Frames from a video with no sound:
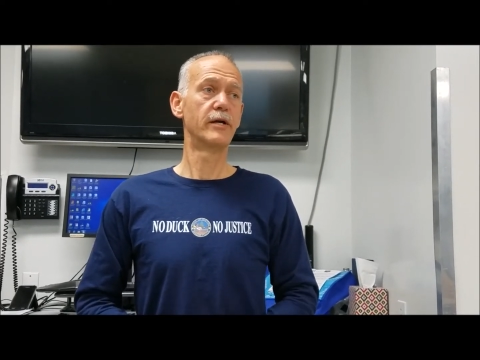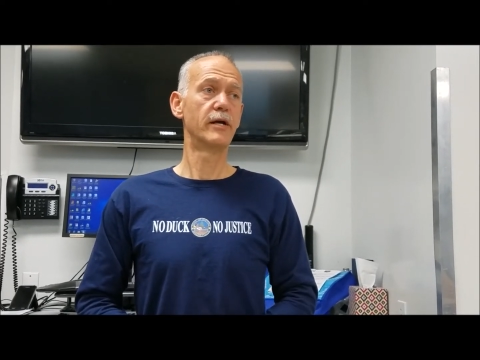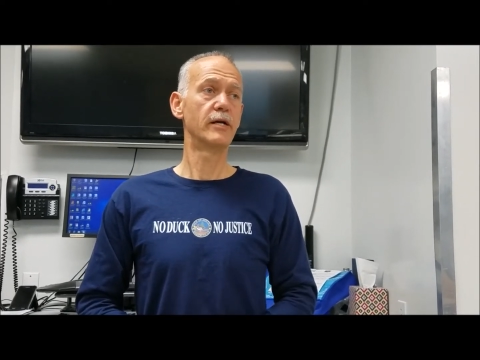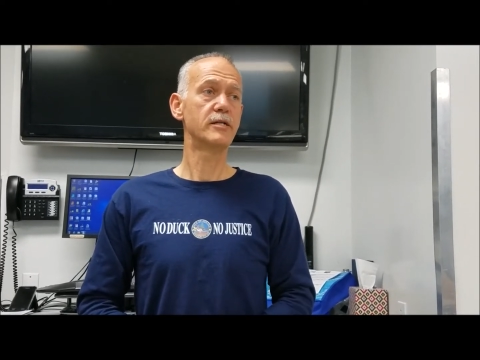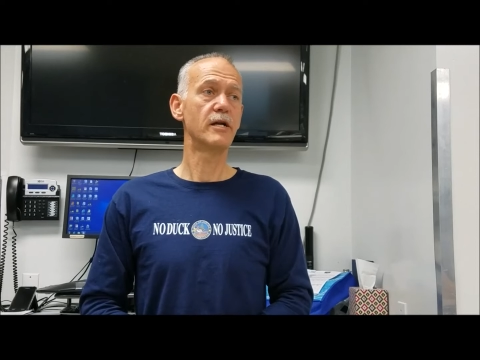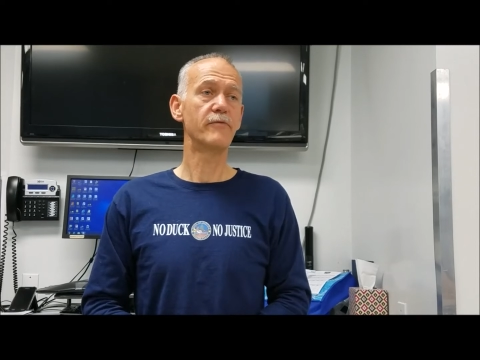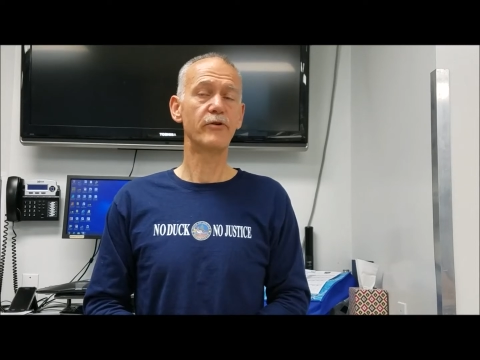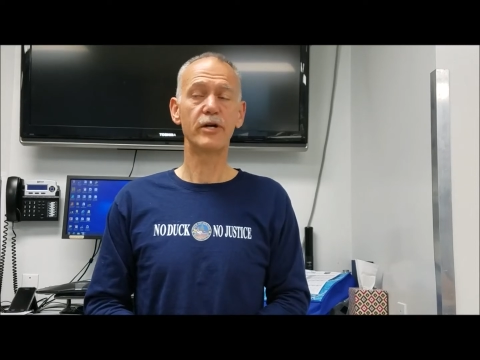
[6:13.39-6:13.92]
It's
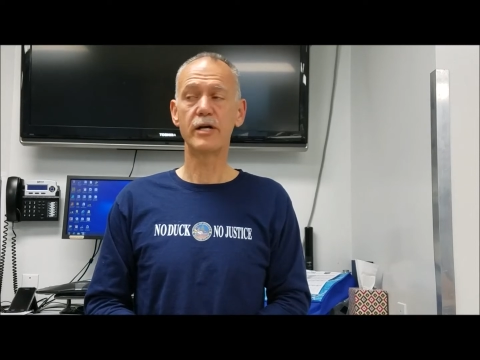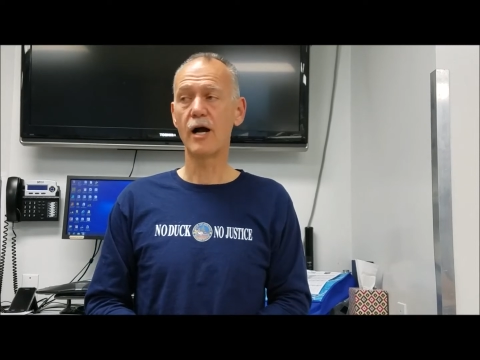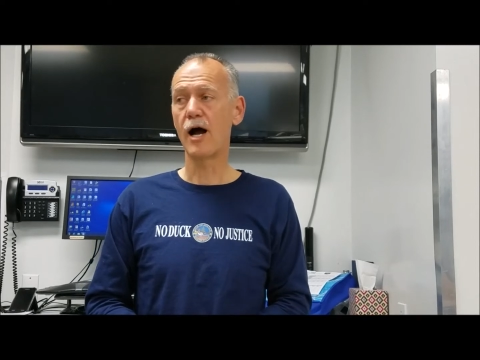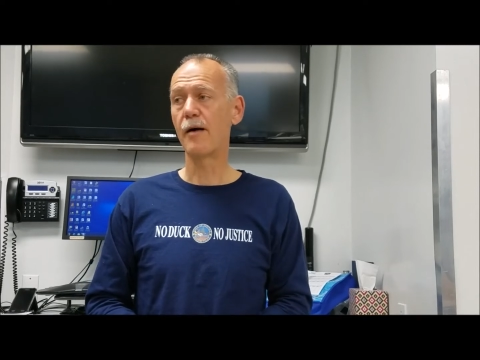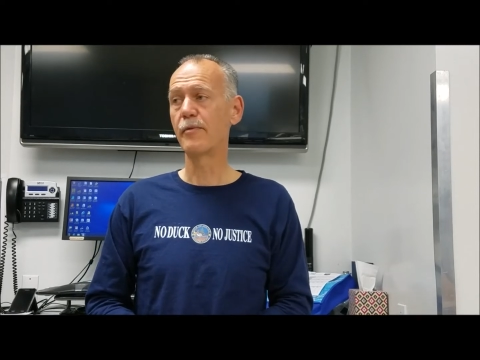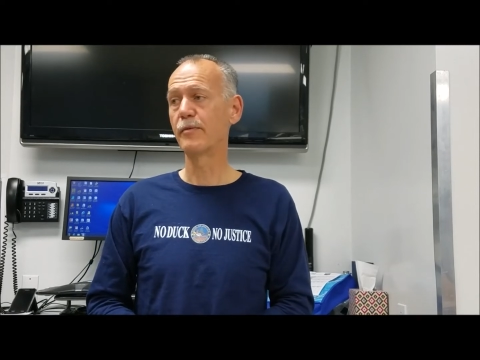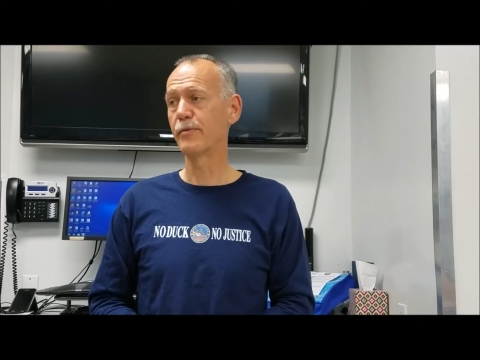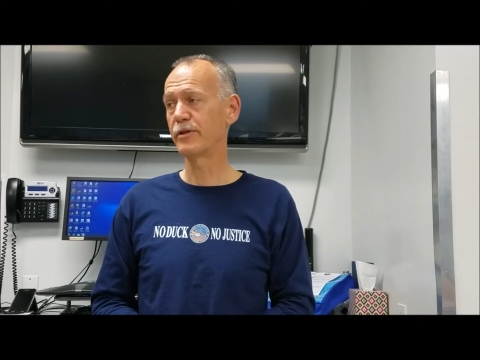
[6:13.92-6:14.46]
not very
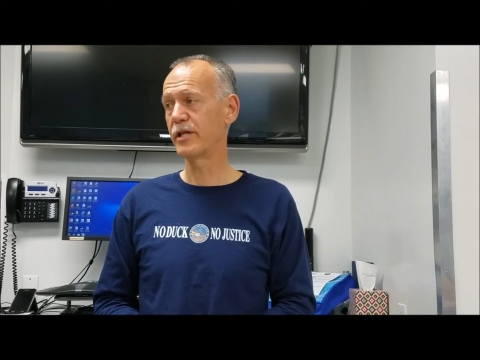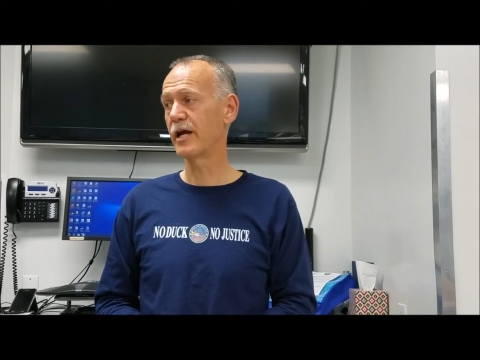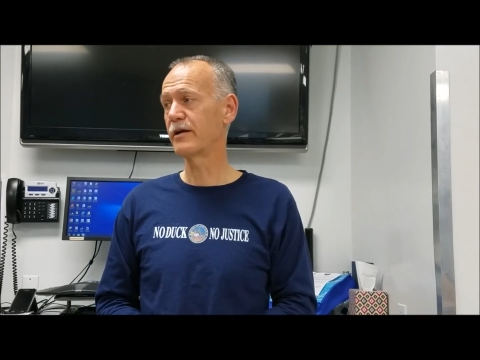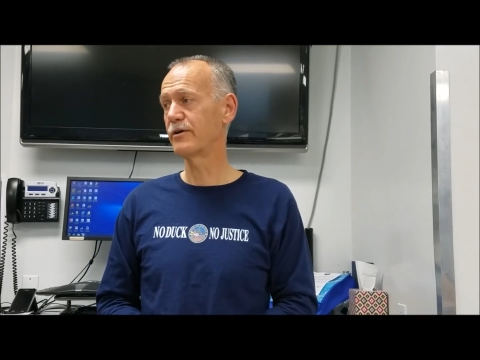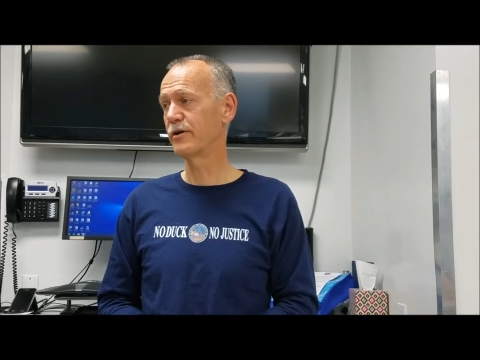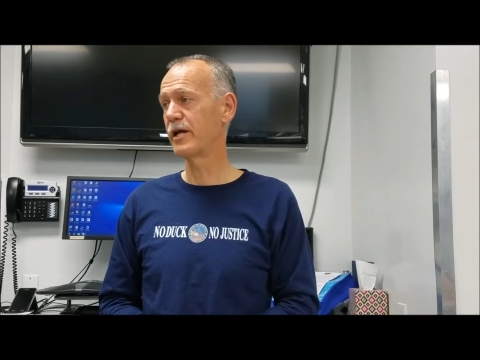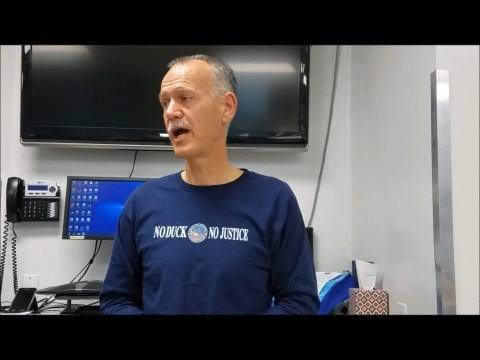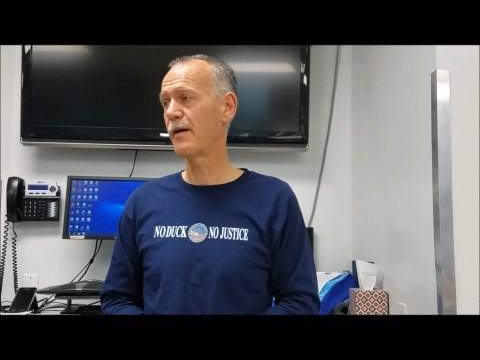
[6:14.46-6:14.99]
common, but that
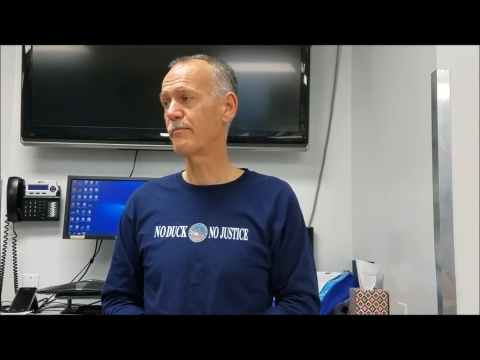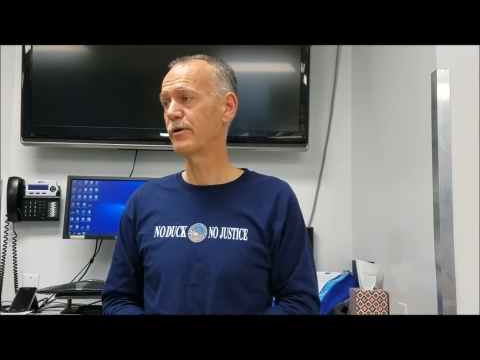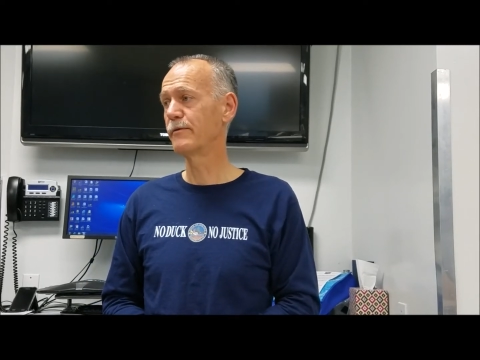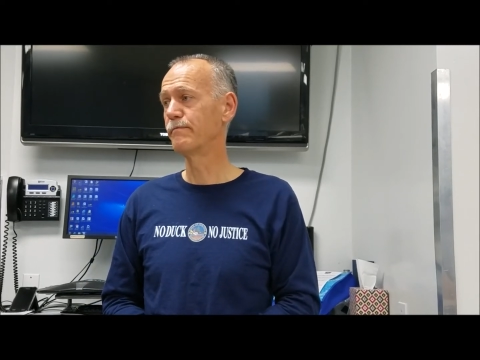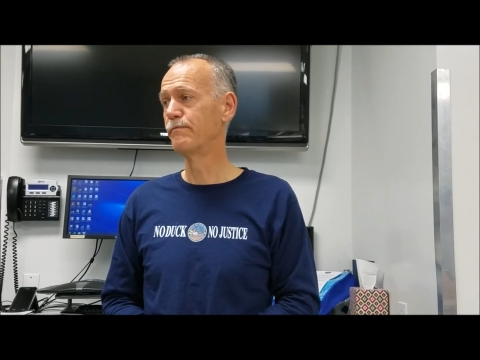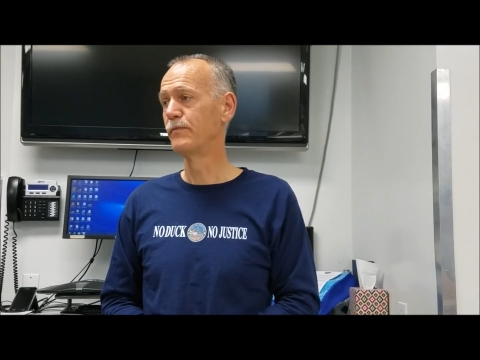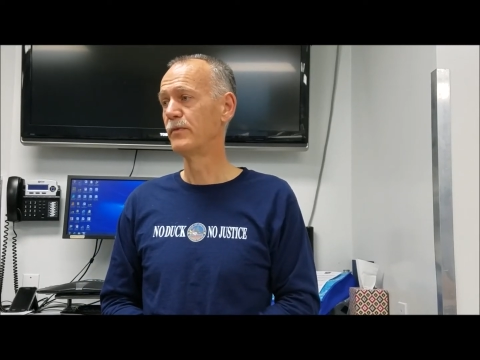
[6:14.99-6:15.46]
could happen.